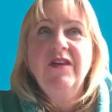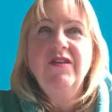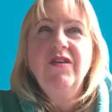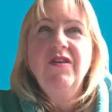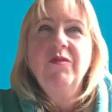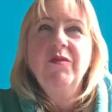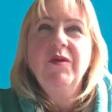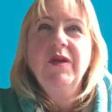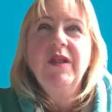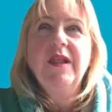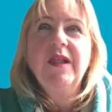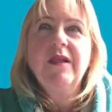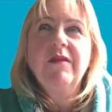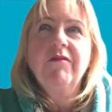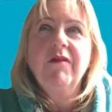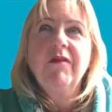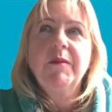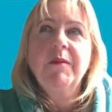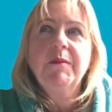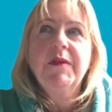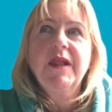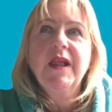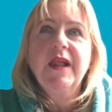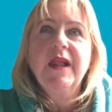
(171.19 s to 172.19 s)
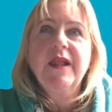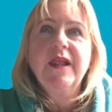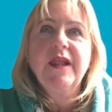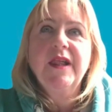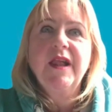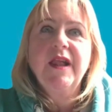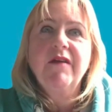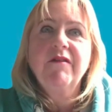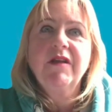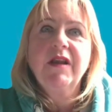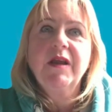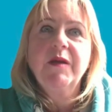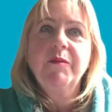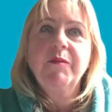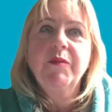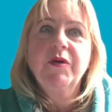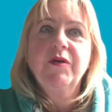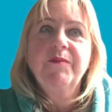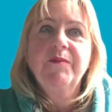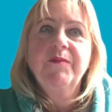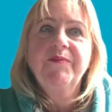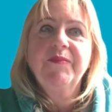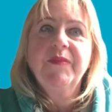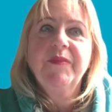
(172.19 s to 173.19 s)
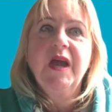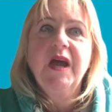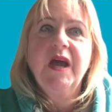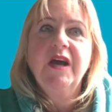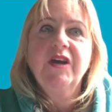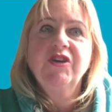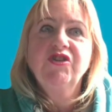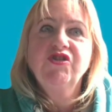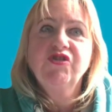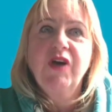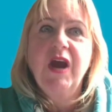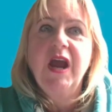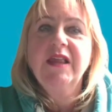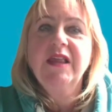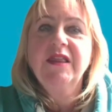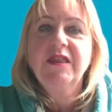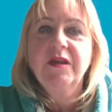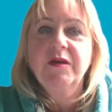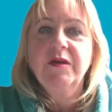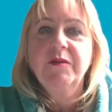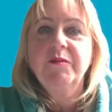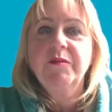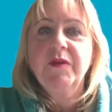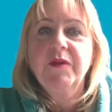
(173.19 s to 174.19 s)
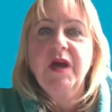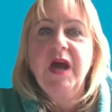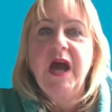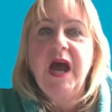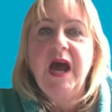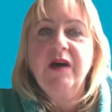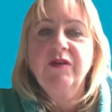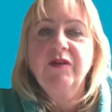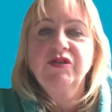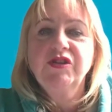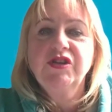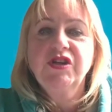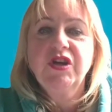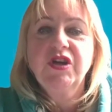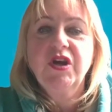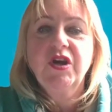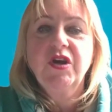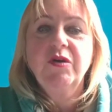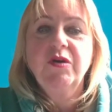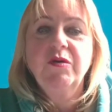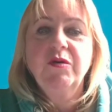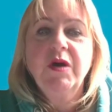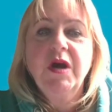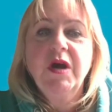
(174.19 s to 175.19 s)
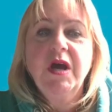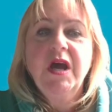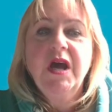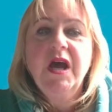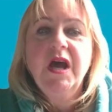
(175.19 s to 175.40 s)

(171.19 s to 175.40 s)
not with scripts necessarily, but train them how to,